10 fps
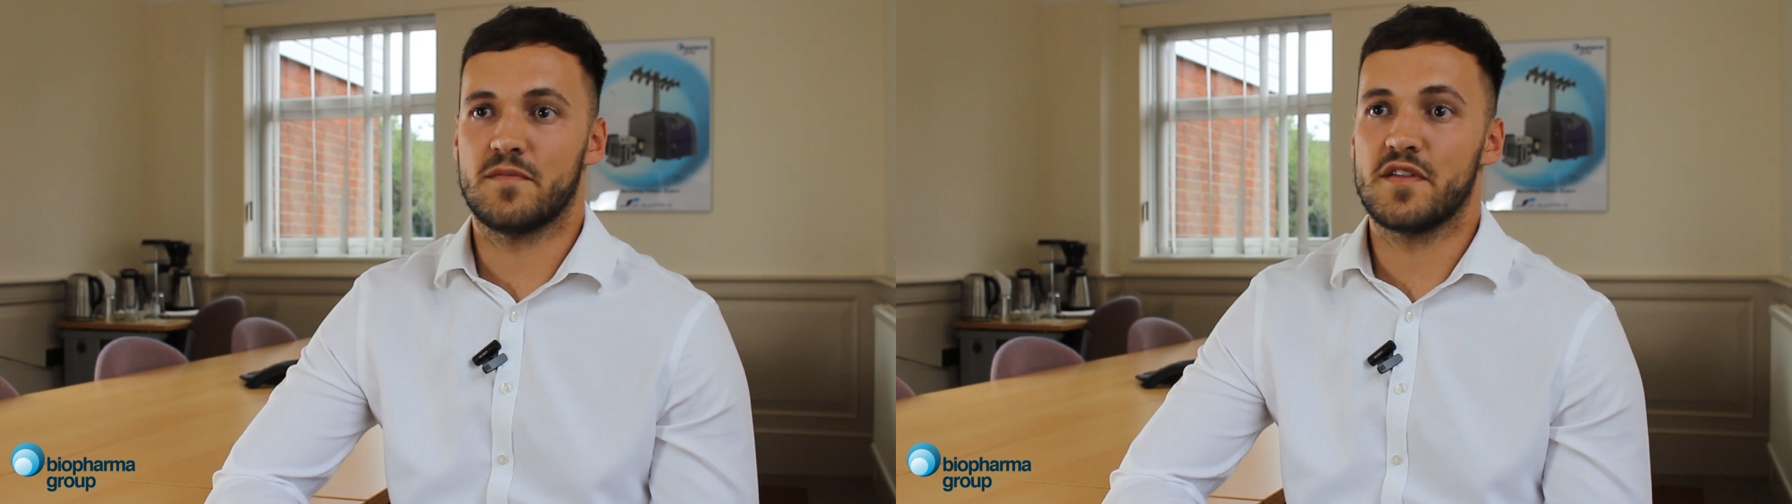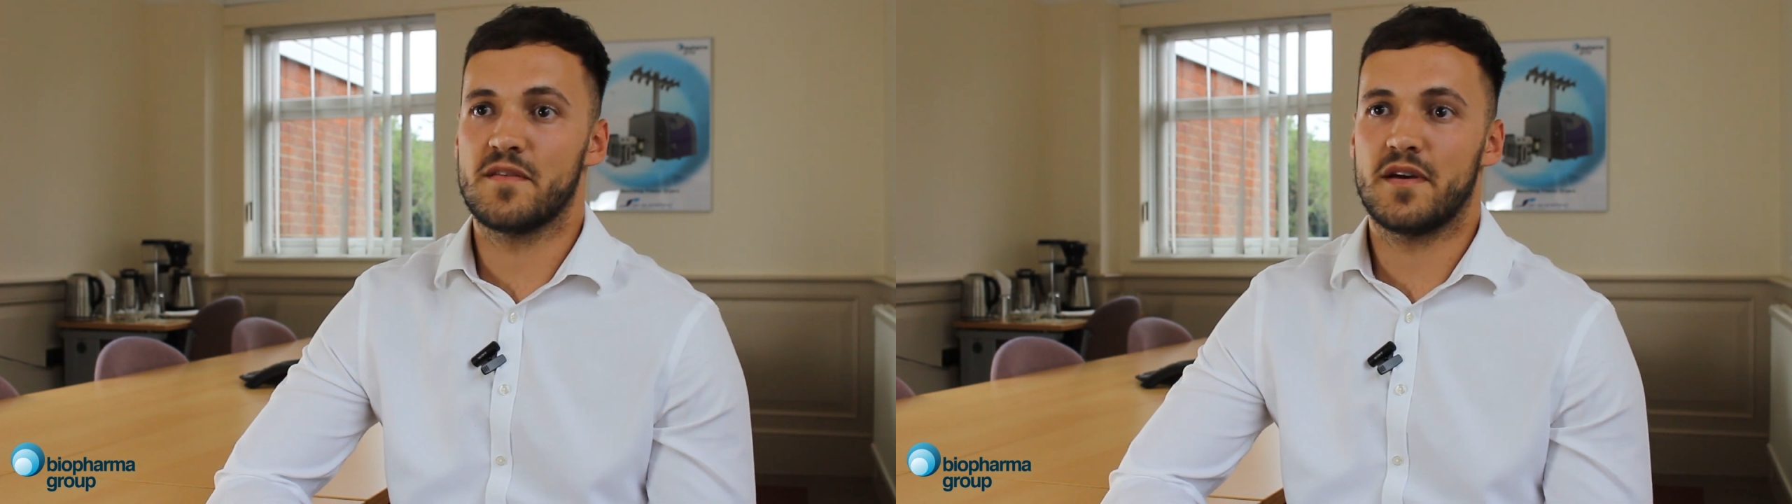
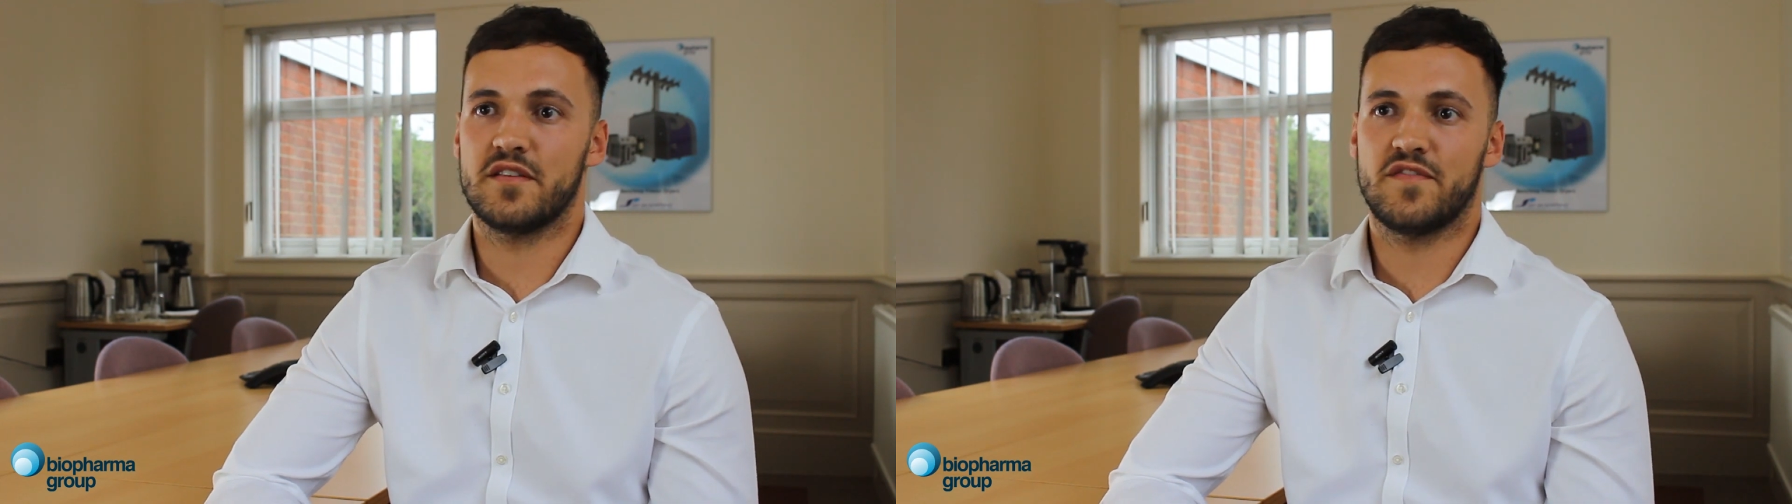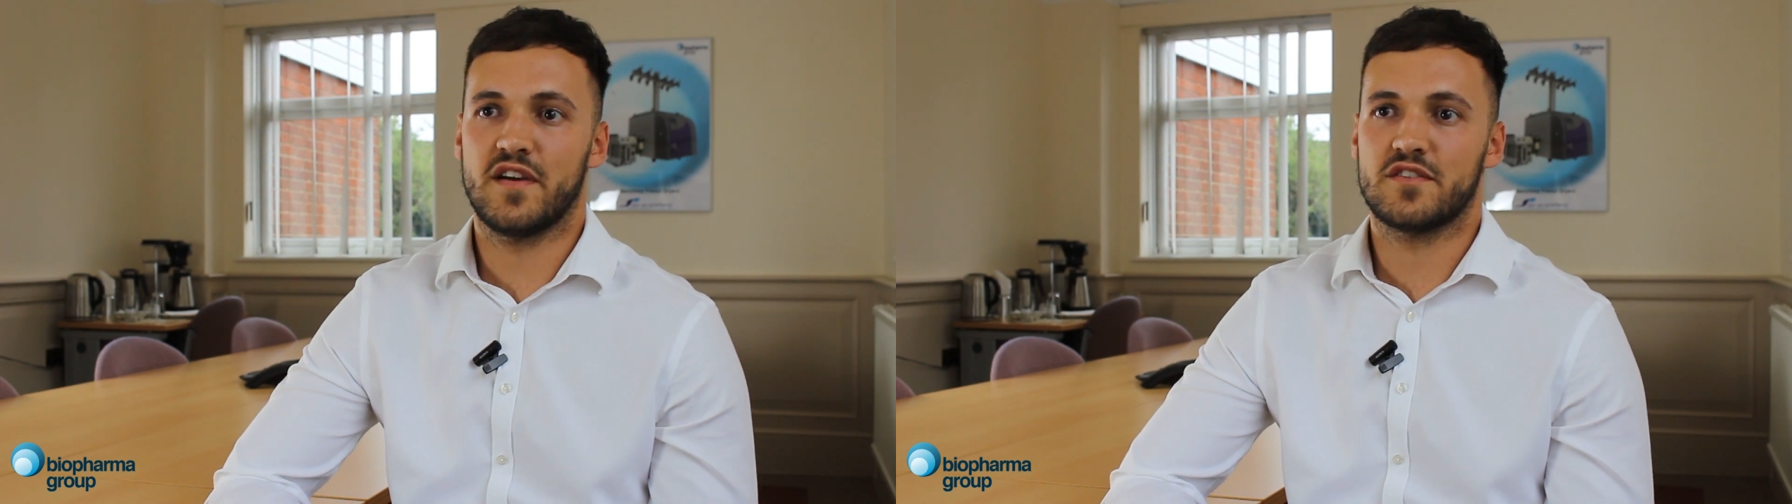from other
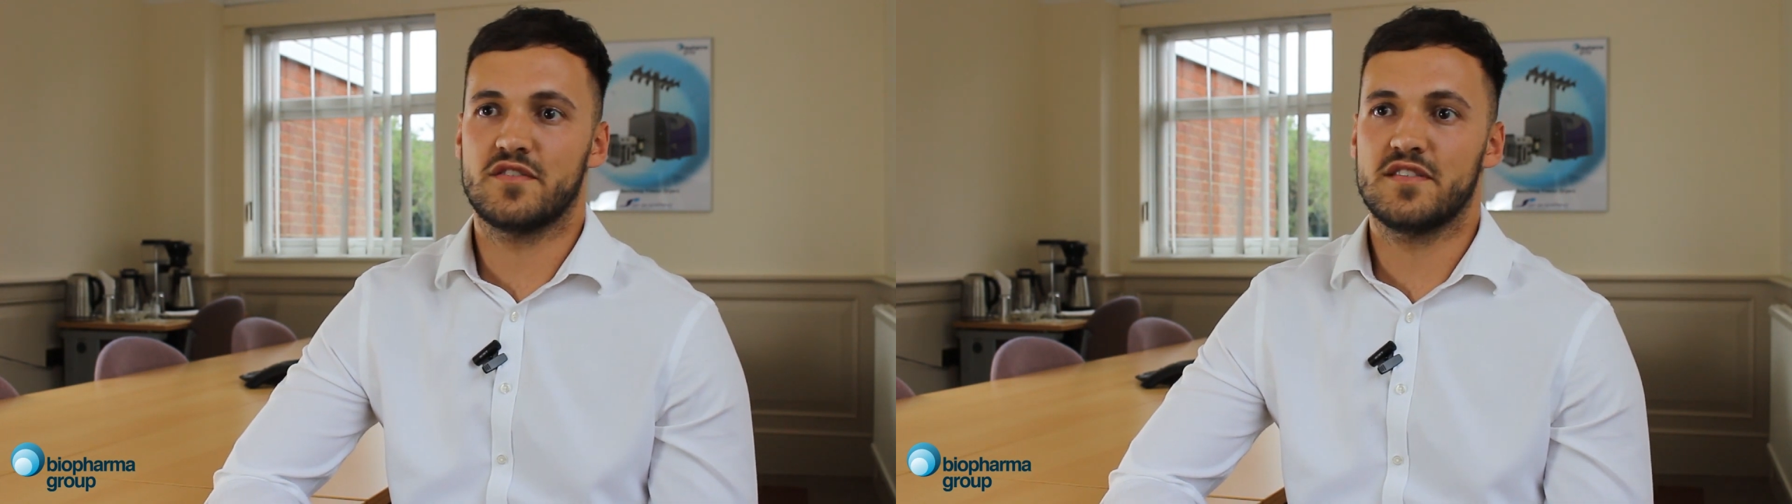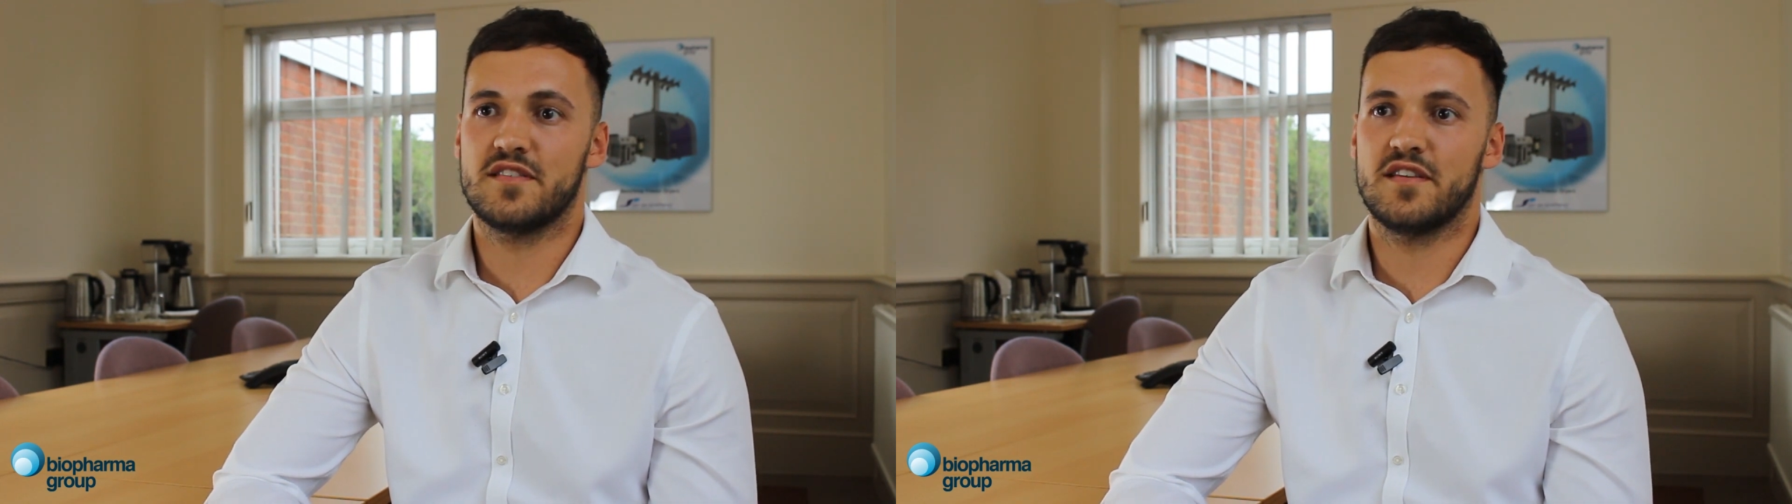
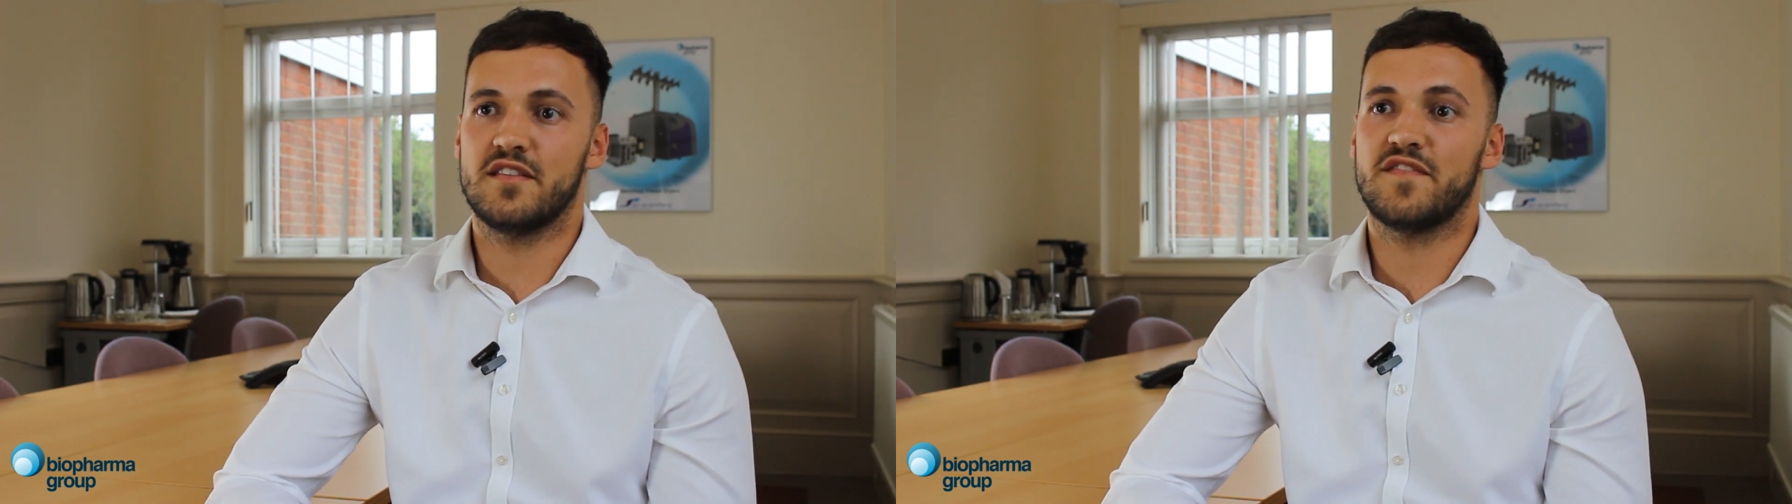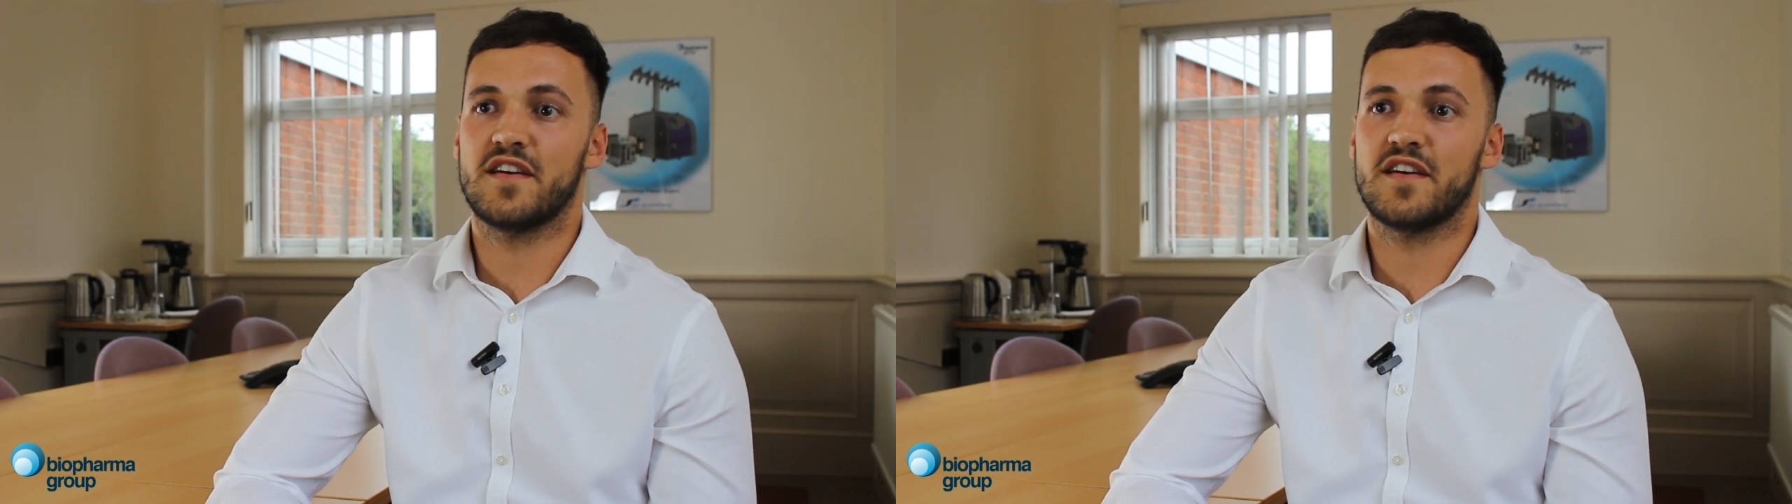manufacturers in the